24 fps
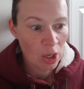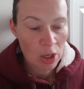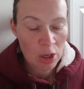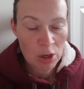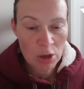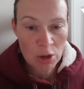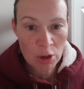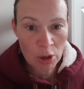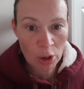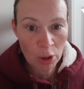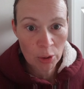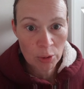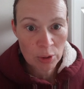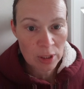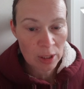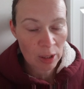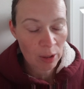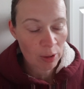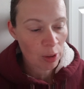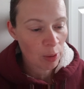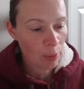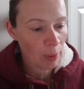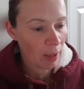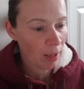No
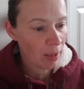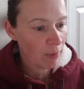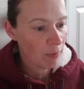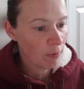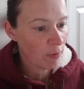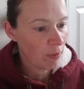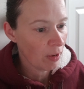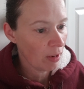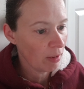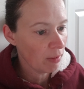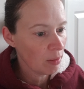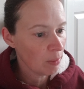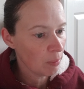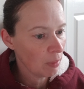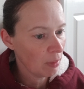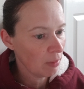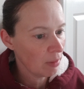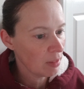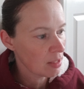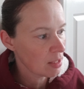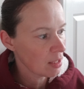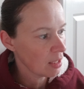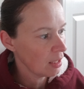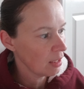doubt you had a very
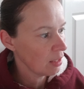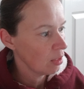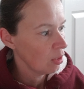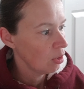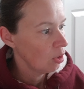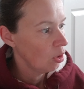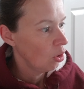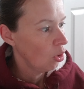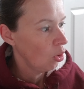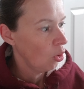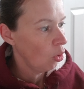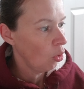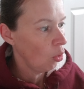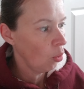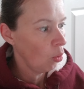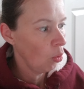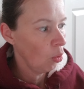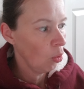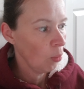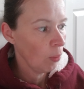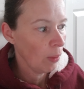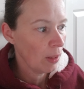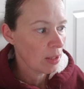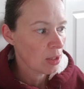merry day.
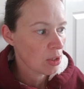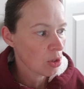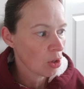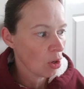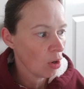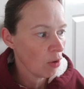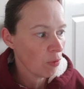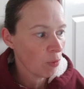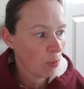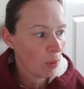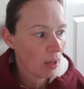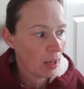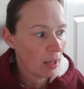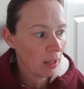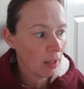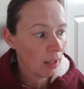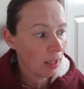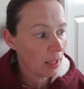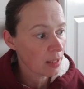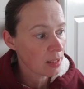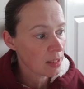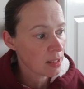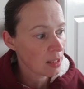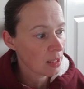All went off well,
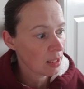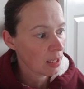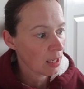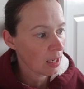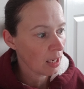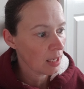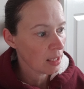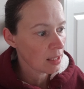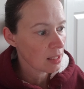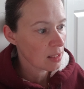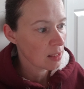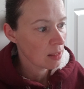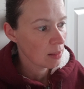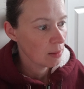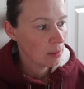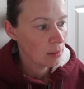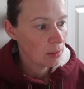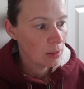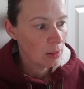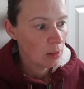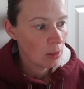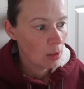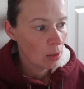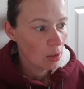answered the cat.
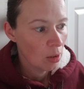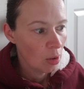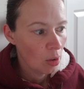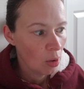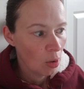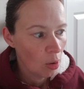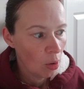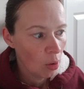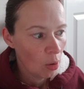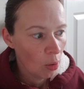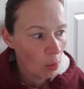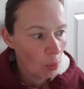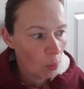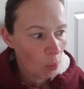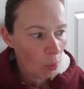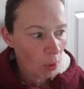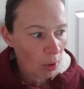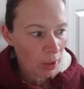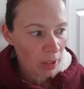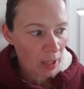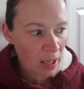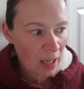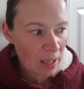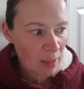
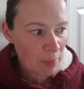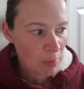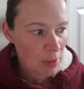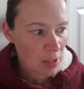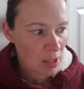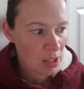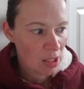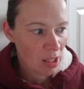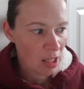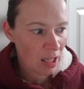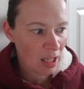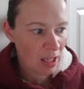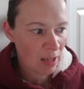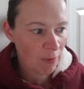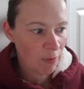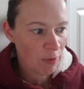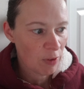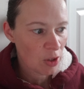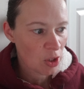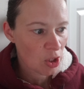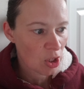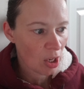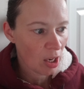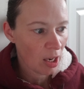What name did they give
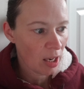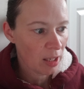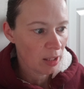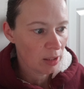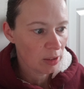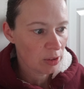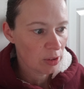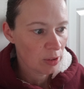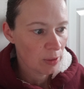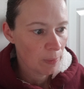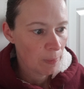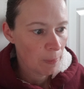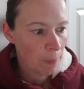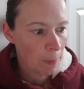the child?